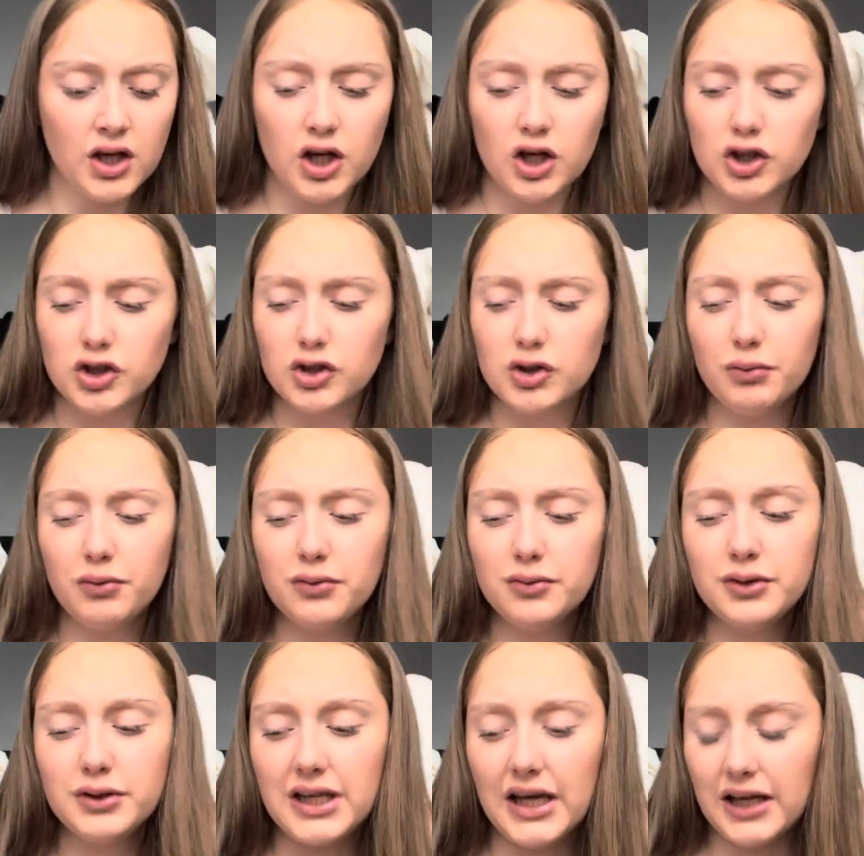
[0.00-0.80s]
Someone
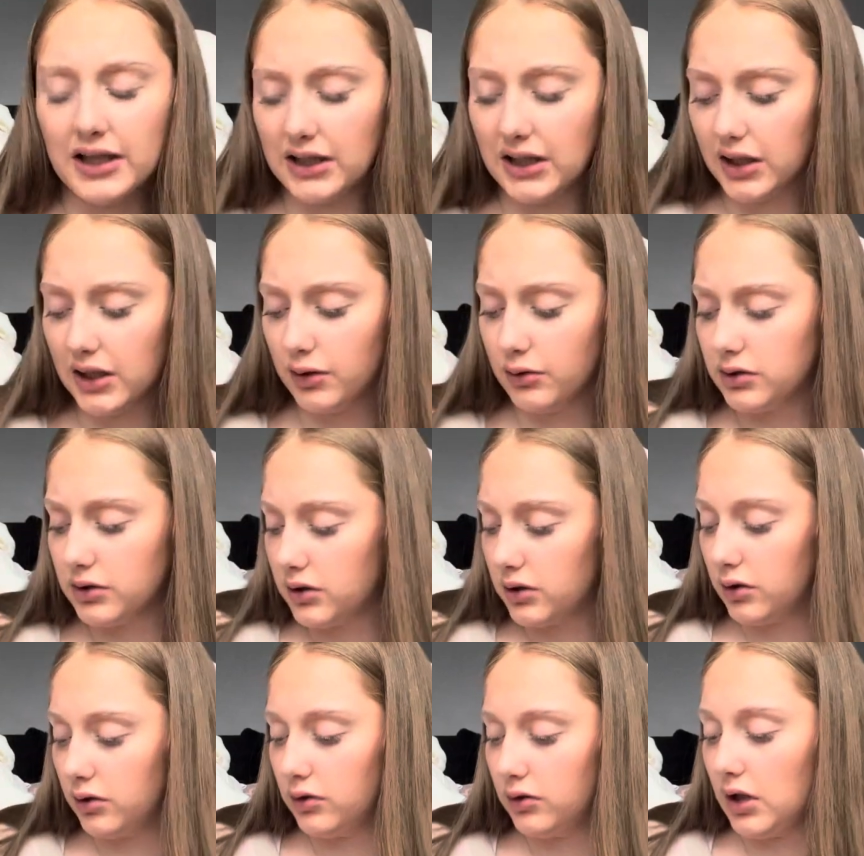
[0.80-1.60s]
was saying like it was a
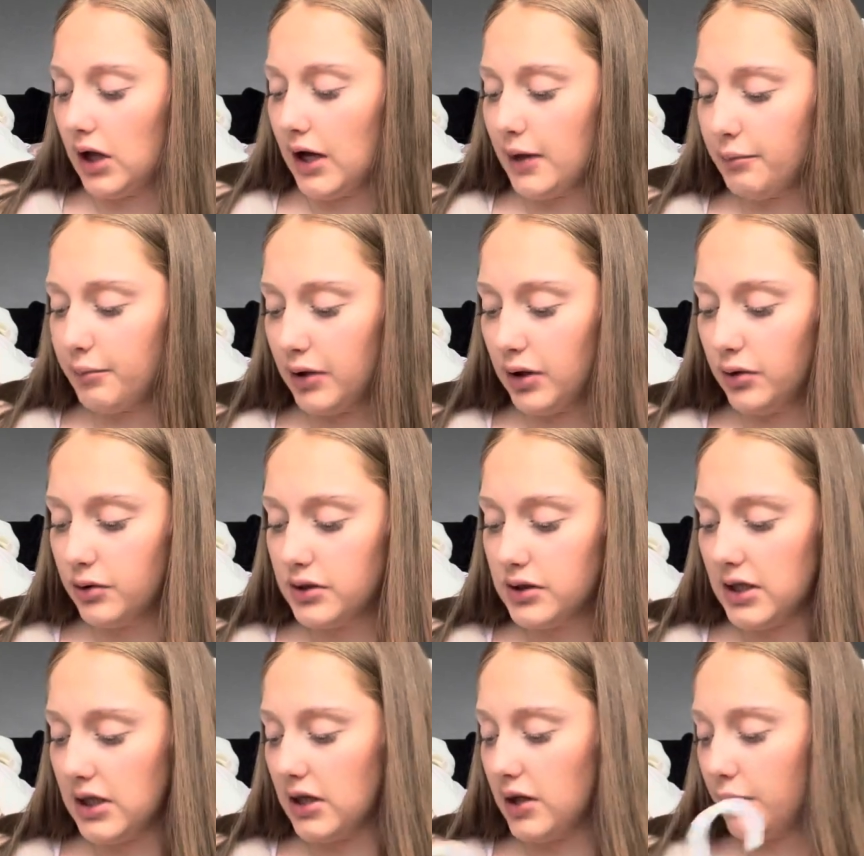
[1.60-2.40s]
little like
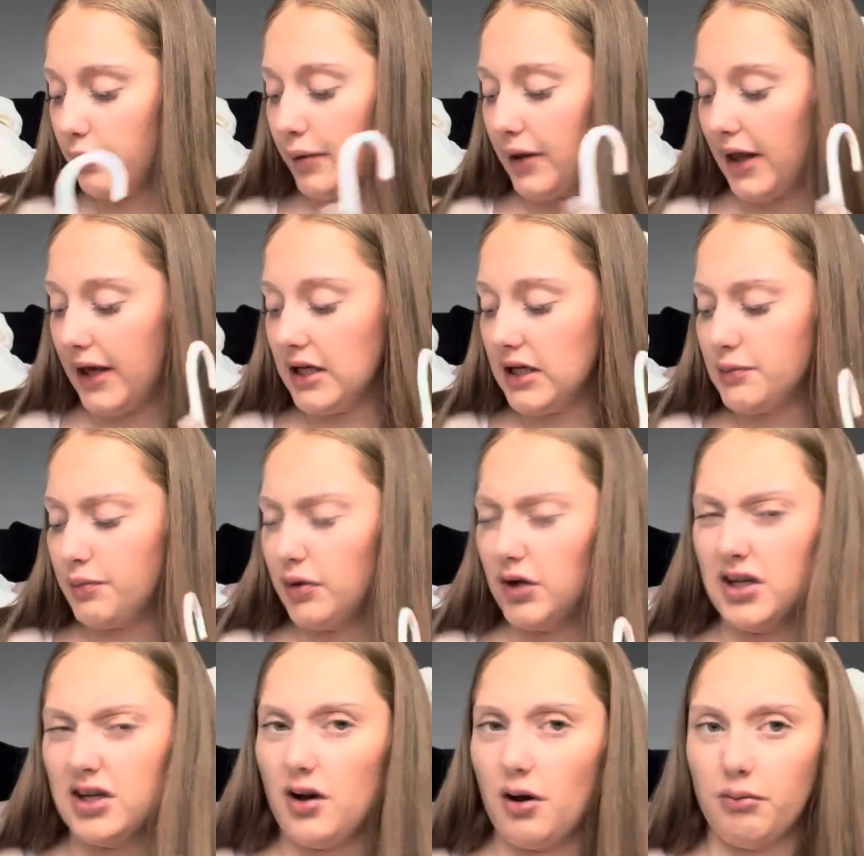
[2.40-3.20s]
beauty place,
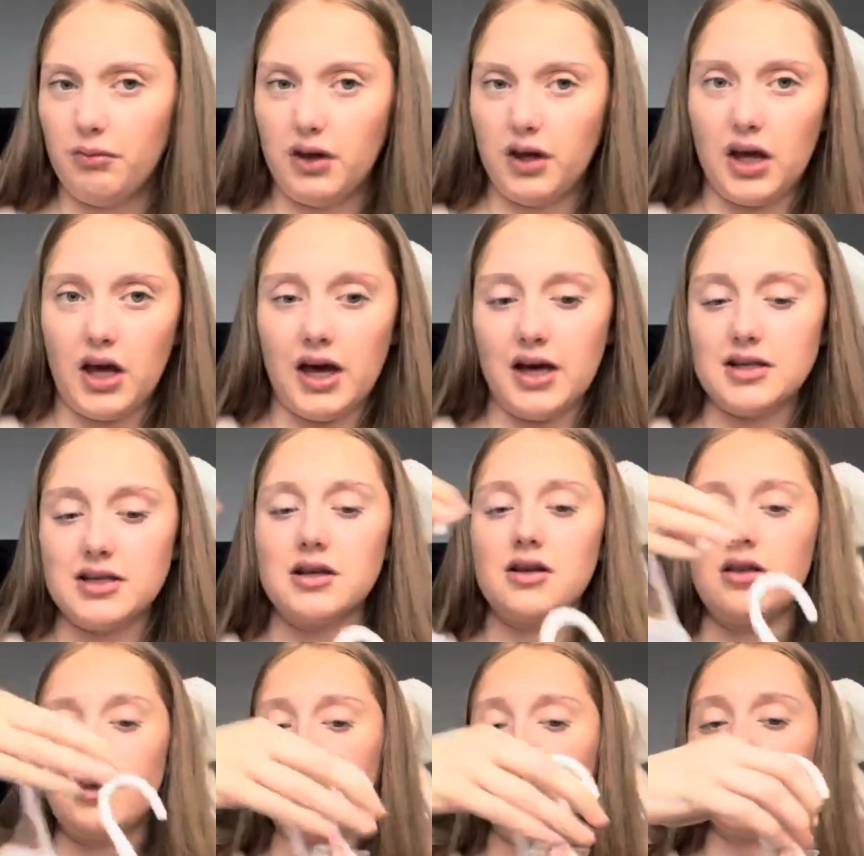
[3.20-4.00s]
but I don't think it is.
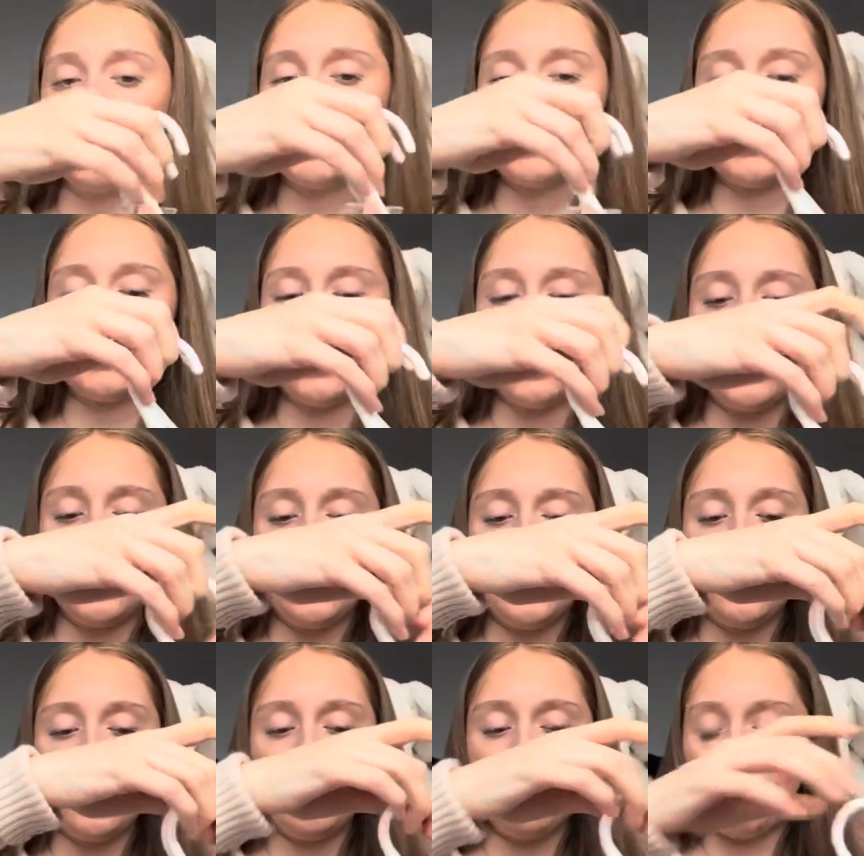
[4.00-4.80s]
I think it's
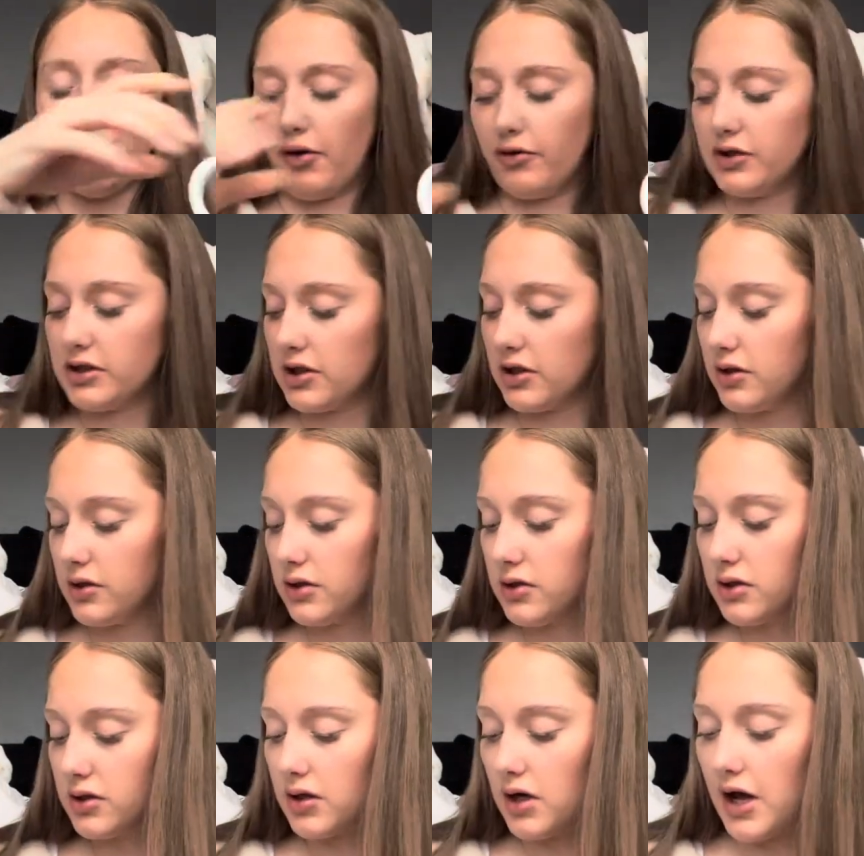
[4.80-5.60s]

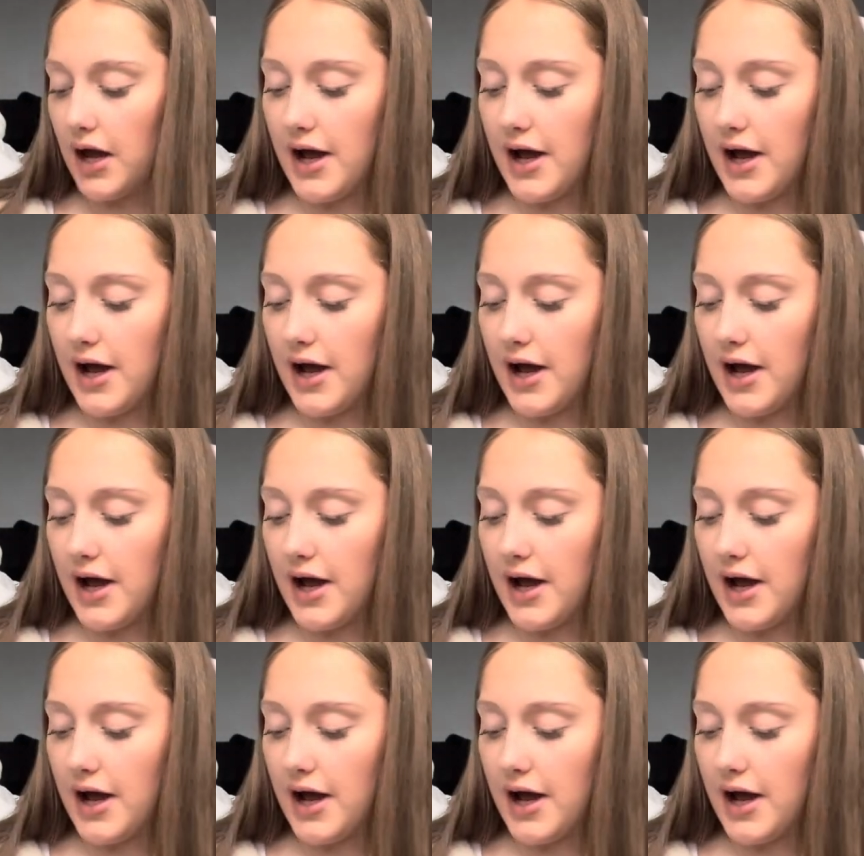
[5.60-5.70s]
Morrisons.